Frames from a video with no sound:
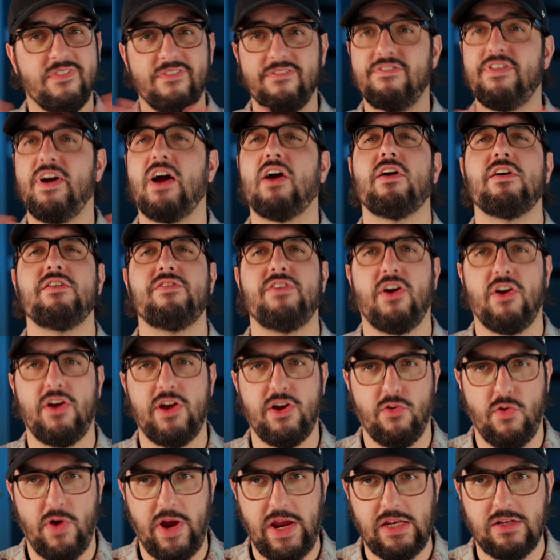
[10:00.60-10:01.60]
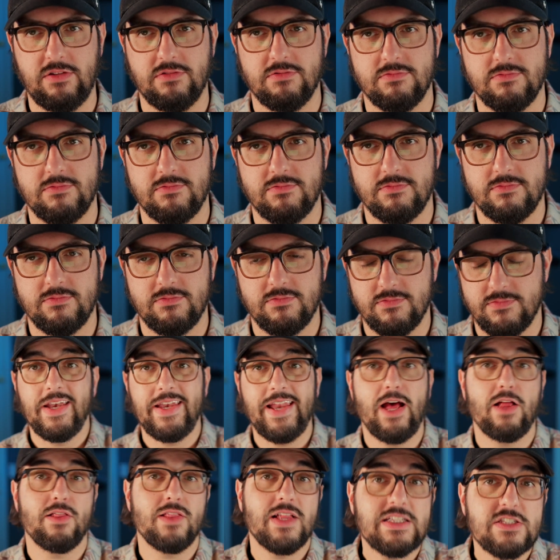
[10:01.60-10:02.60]
Very, very great.
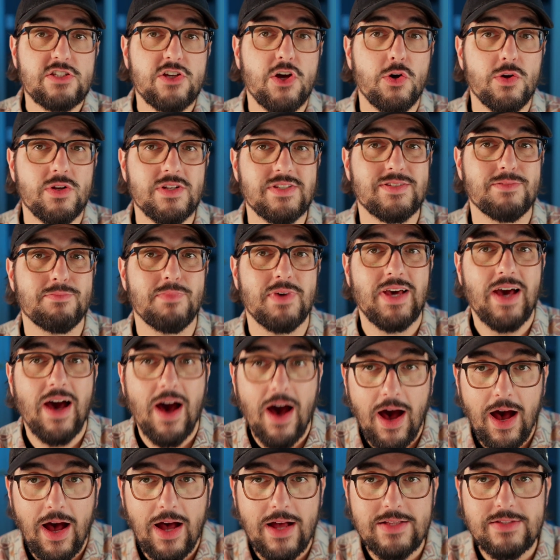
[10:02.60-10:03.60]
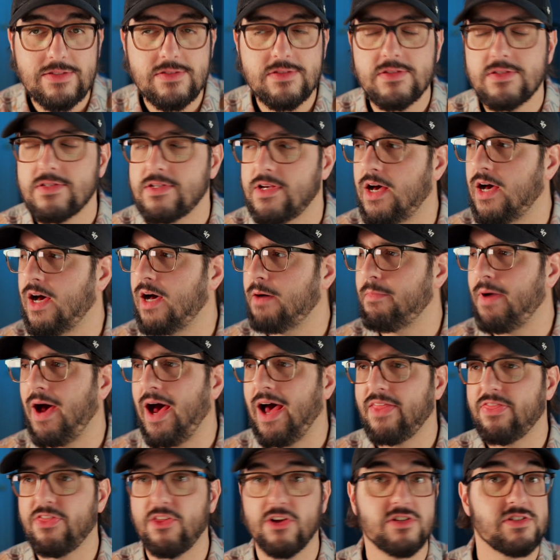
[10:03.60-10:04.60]
Now let's go to some cons.
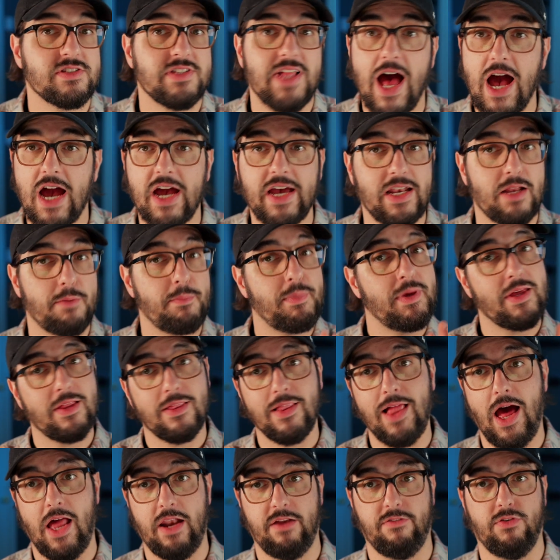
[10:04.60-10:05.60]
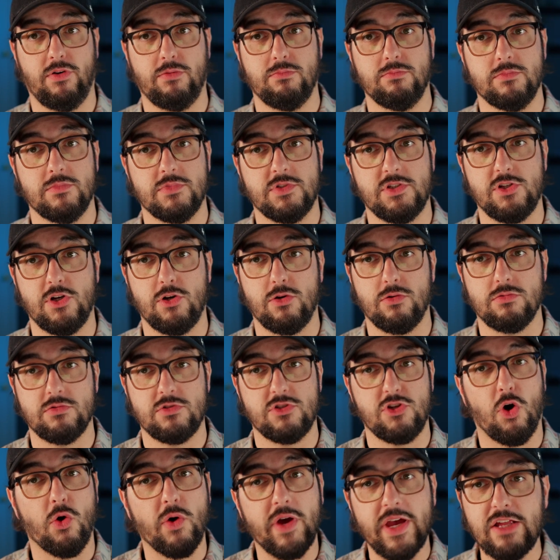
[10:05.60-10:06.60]
There's not going to be a lot of them, so
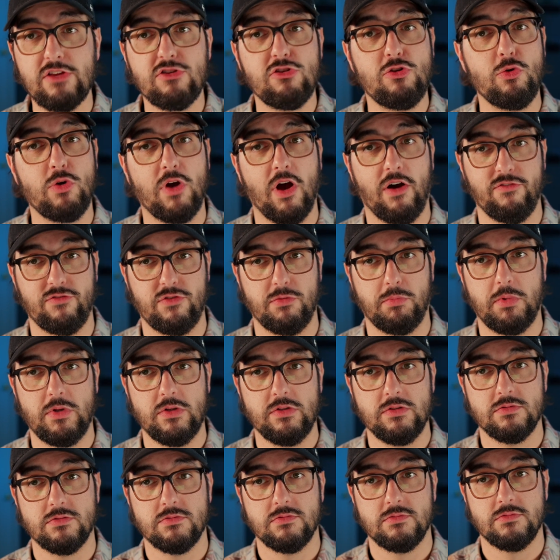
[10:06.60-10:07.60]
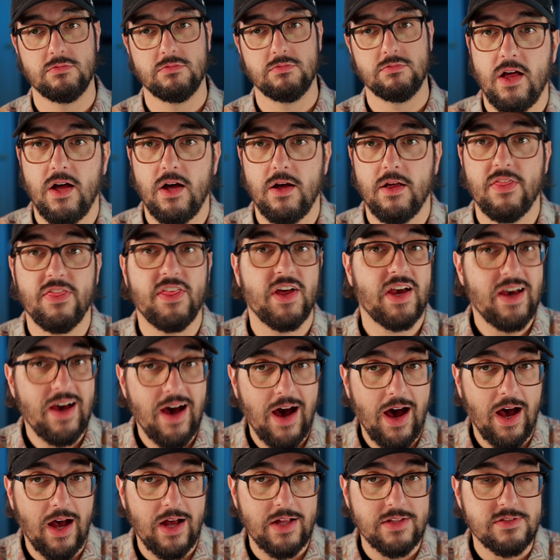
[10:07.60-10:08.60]
don't get too comfortable. The
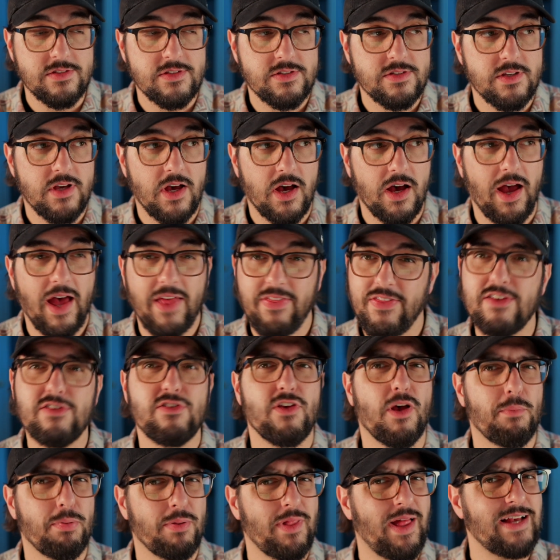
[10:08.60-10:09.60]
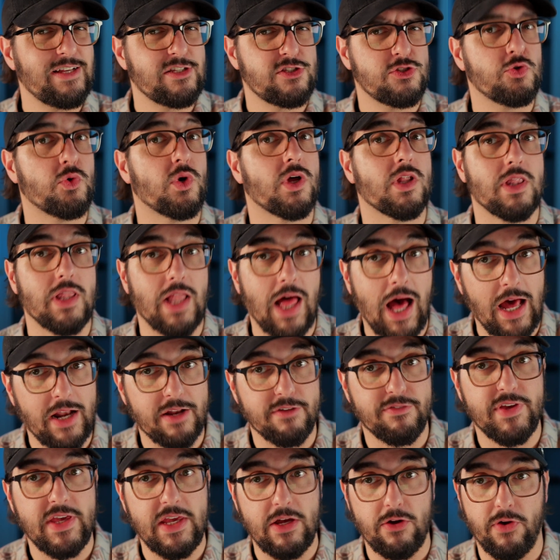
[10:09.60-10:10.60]
cons, and this applies to a lot
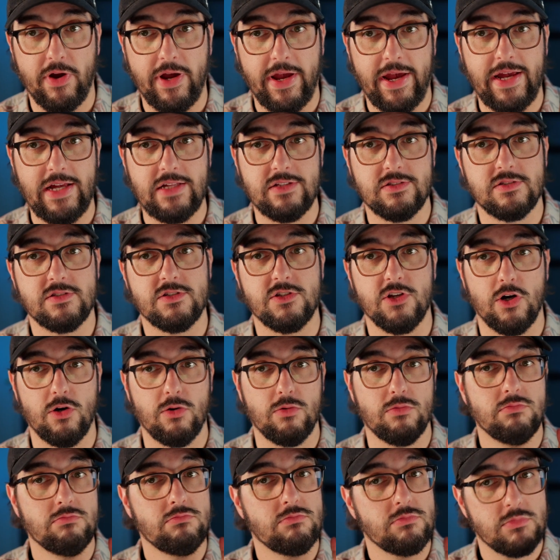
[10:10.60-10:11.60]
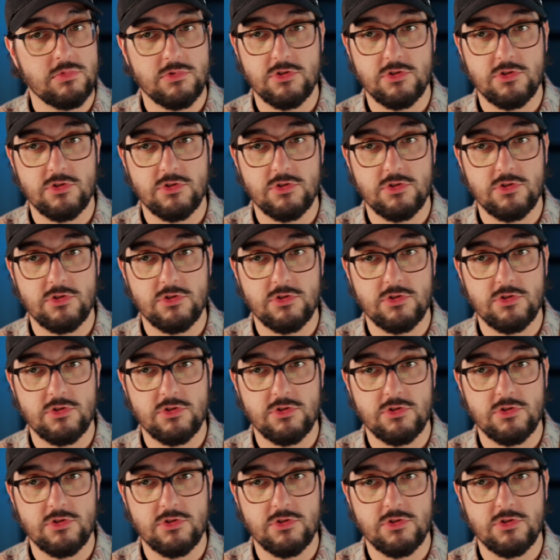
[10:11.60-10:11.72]
of hearing aids, so